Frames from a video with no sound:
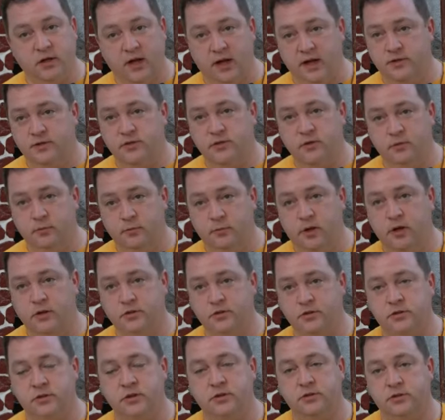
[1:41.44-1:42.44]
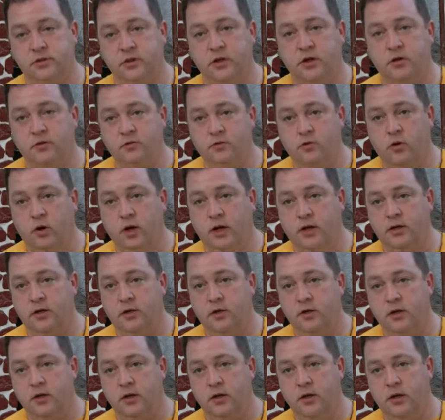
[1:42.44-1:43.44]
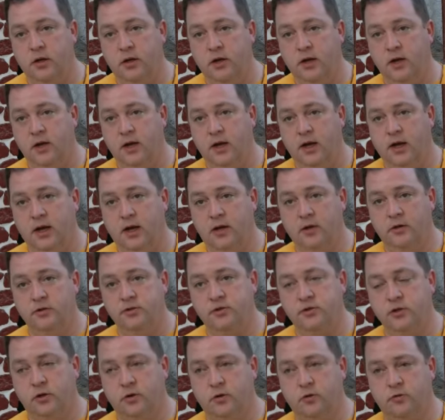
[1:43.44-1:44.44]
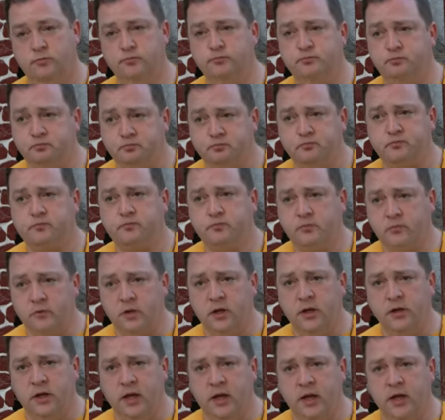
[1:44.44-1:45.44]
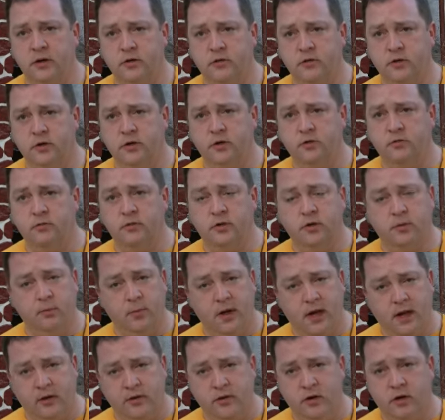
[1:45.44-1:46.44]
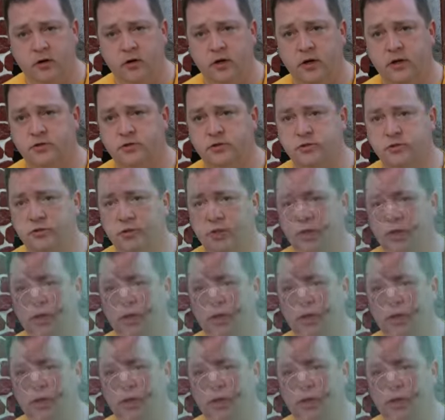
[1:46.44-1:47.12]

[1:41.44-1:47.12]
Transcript: last 2 months since the earthquake. So again, they're malnourished,